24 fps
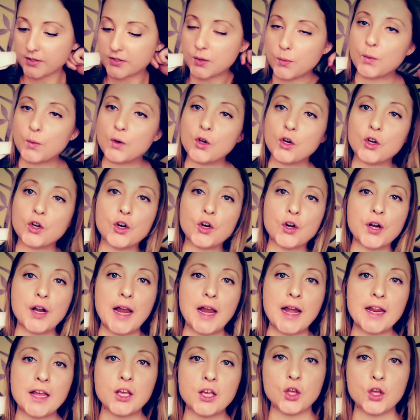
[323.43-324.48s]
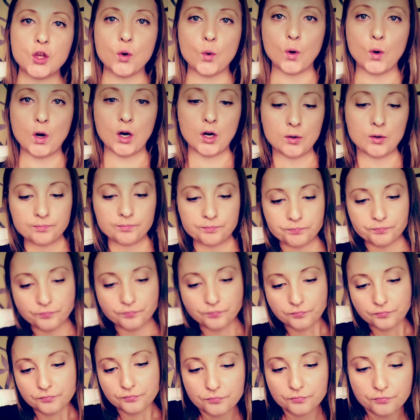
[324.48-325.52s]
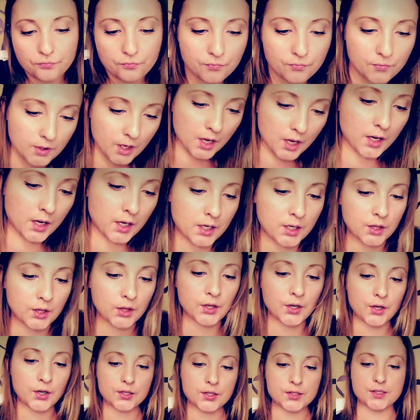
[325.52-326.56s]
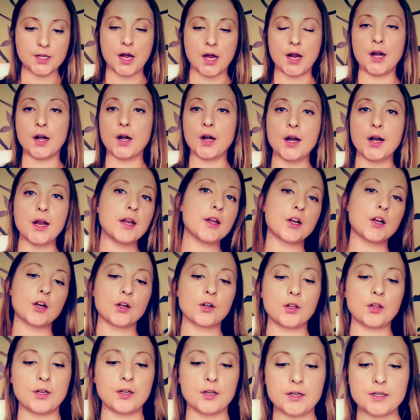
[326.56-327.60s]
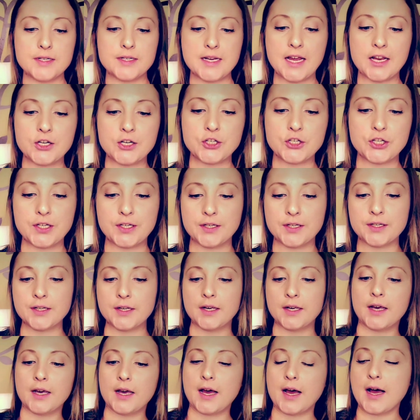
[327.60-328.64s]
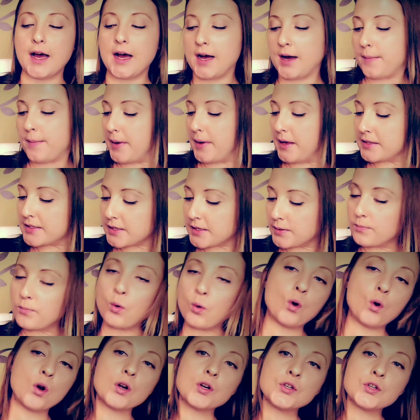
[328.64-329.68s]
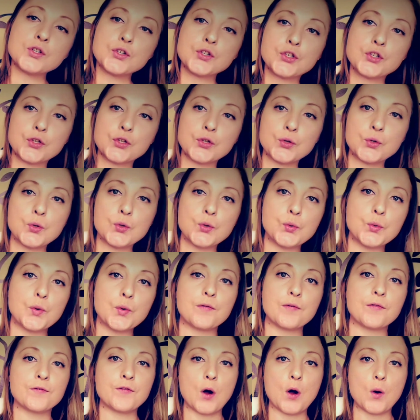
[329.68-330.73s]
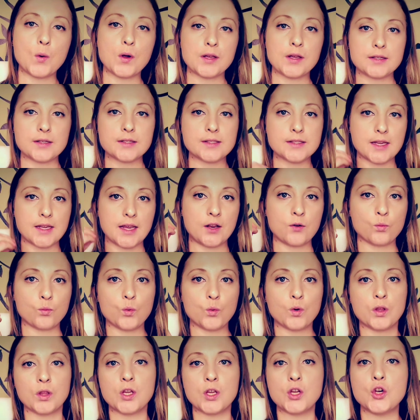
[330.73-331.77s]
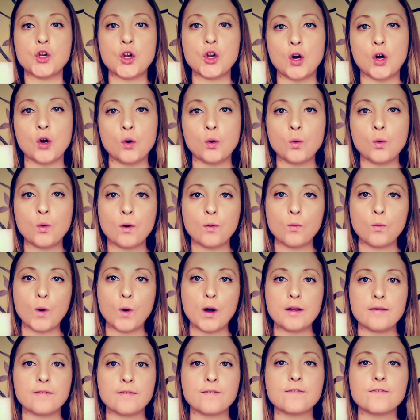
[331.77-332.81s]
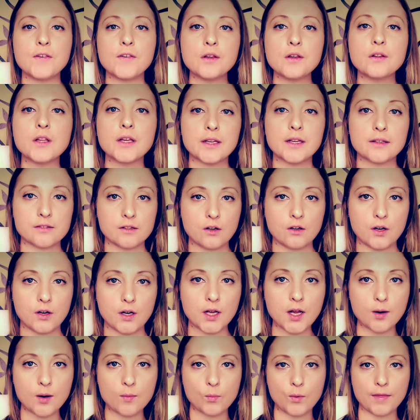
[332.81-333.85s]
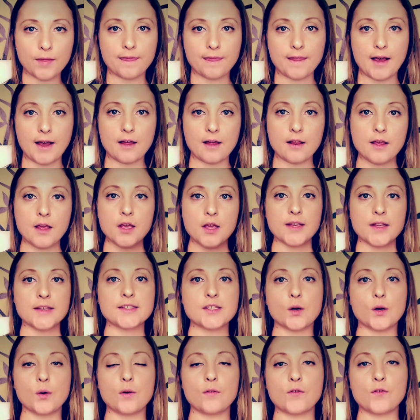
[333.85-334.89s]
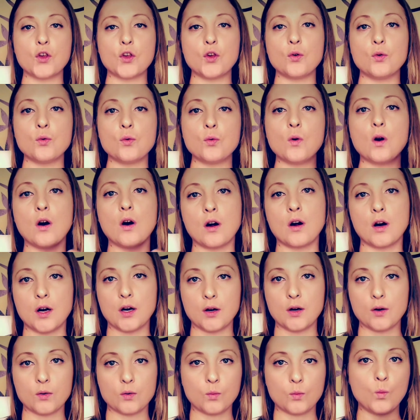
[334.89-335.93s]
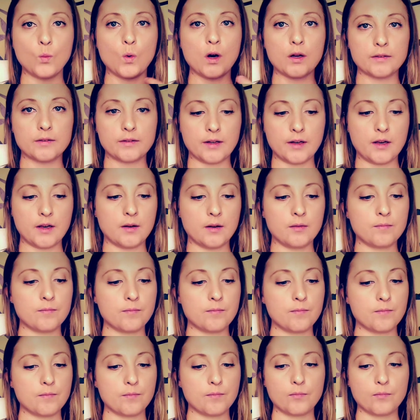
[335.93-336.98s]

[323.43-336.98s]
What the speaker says: So when you're creating your clear desire and your clear intention, it's important to focus and really know what feelings are going to come with that. So if you are wanting